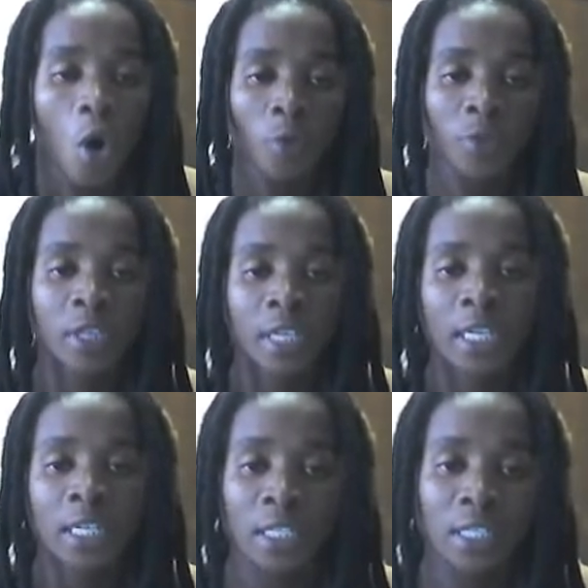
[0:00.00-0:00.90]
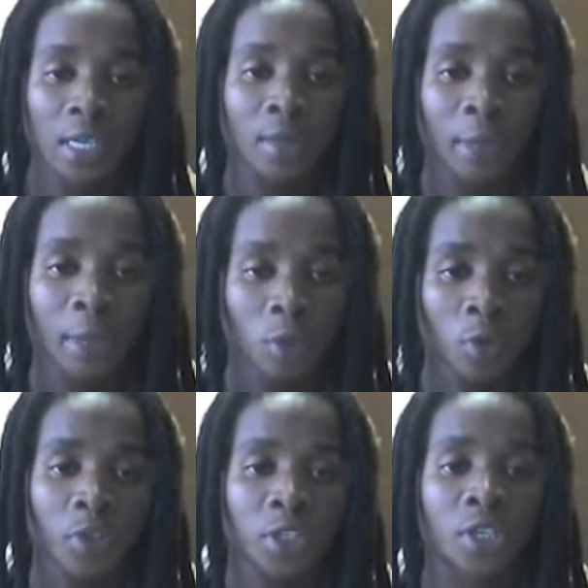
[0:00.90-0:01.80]
of that segment
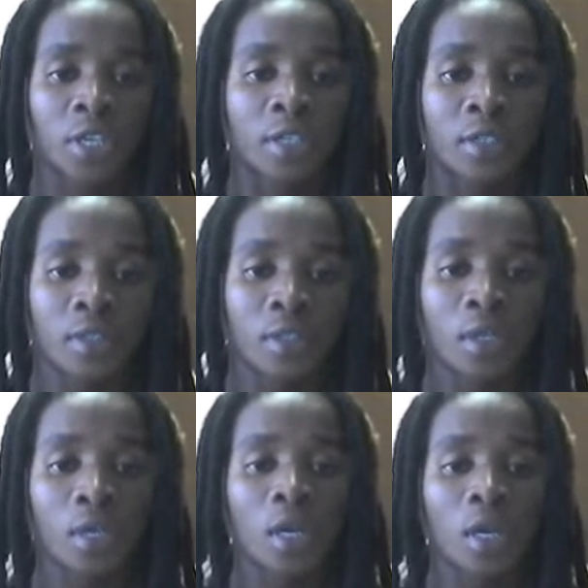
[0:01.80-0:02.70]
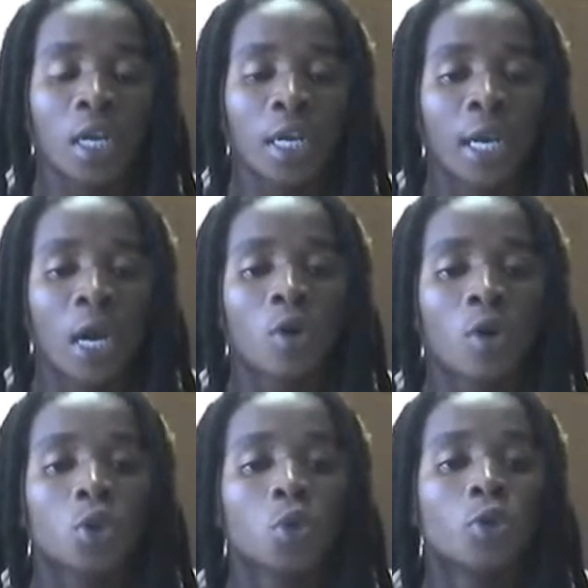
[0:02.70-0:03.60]
of a journal.
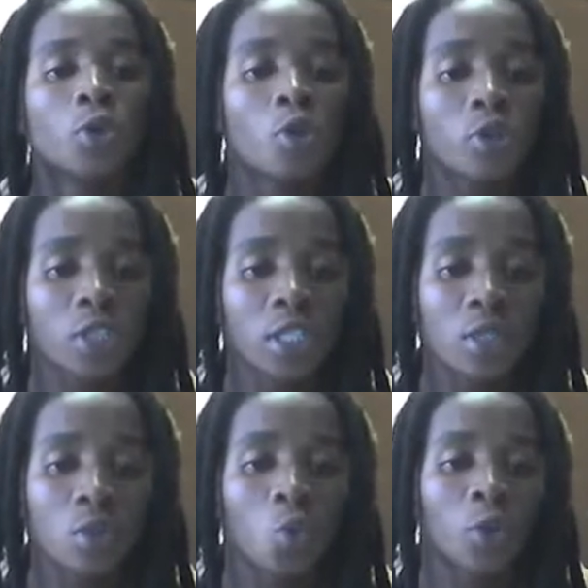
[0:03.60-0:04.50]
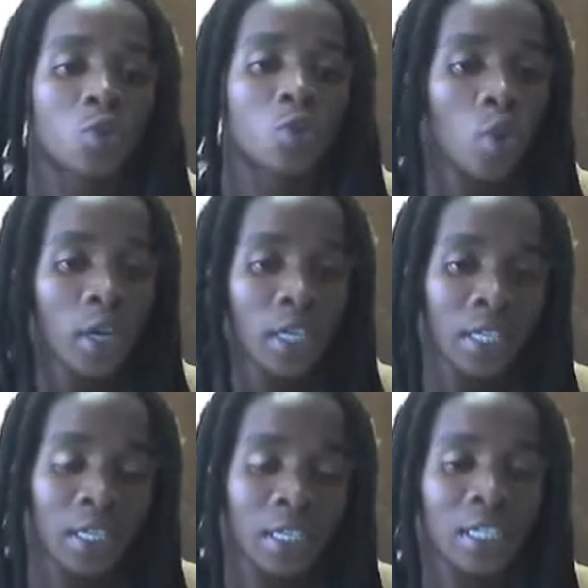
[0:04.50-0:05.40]
Now, you would notice with
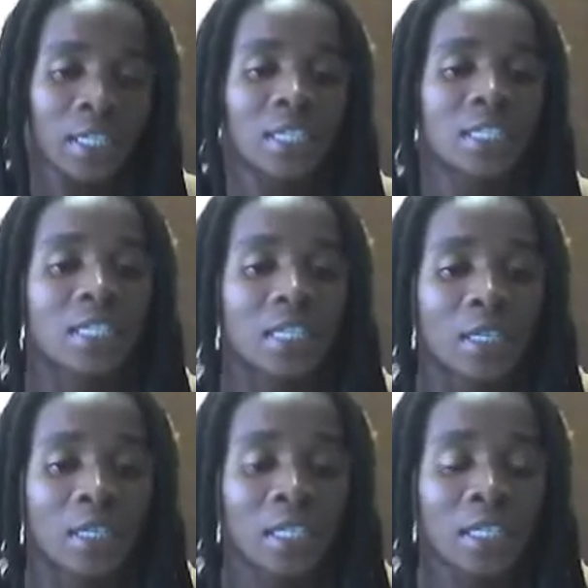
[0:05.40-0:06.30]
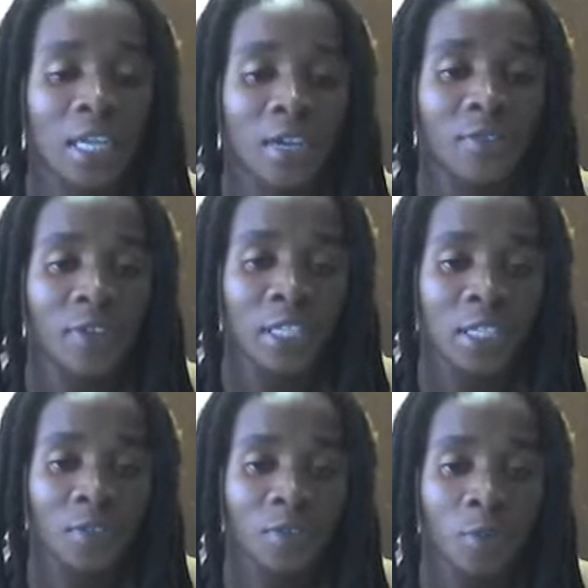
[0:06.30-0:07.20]
what that this
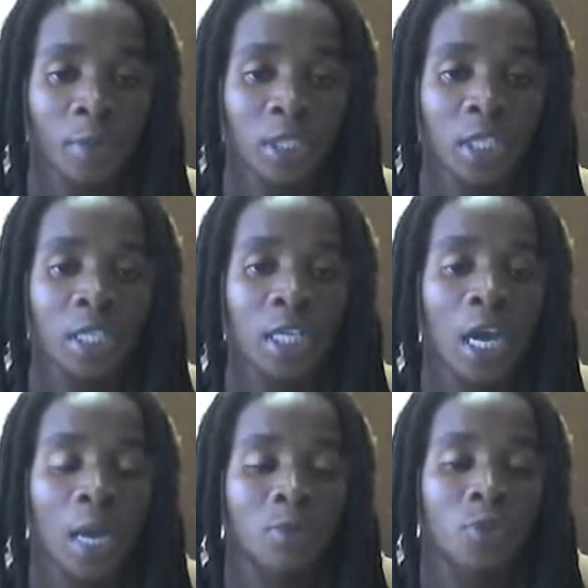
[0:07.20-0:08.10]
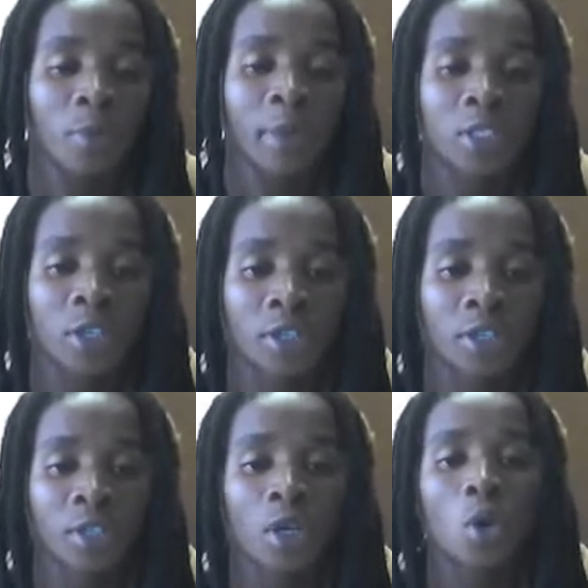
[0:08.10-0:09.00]
referenced information comes from a
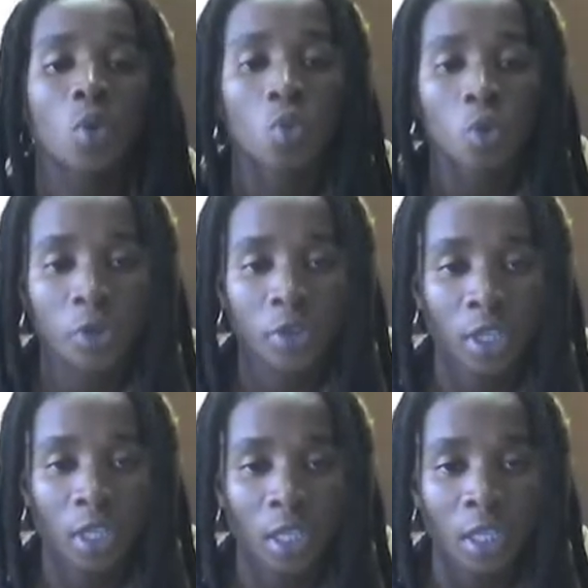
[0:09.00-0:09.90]
journal with